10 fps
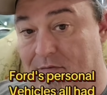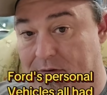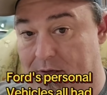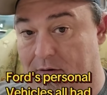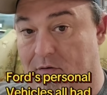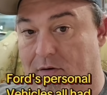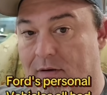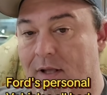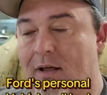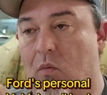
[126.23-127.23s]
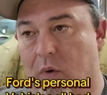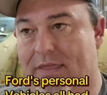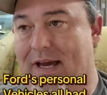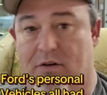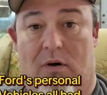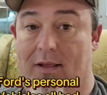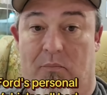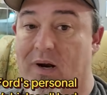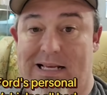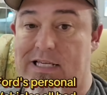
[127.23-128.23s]
a vehicle with hydraulic
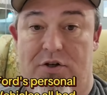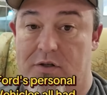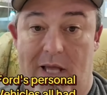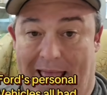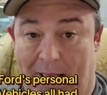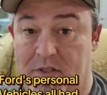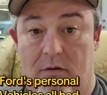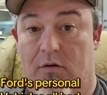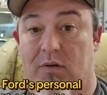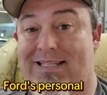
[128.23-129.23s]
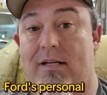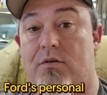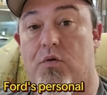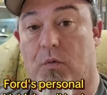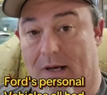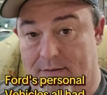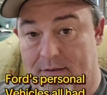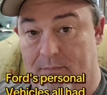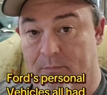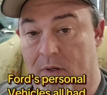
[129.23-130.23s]
brakes. He just absolutely didn't trust
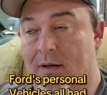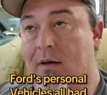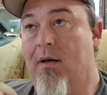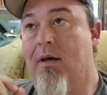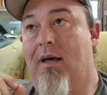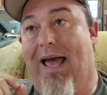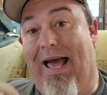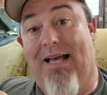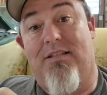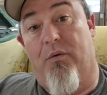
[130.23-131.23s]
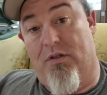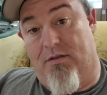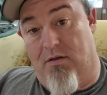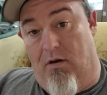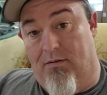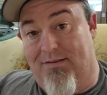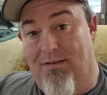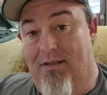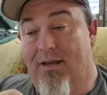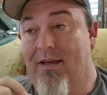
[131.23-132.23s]
them. As a
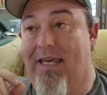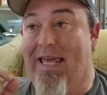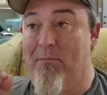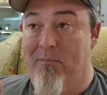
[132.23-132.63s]
result, he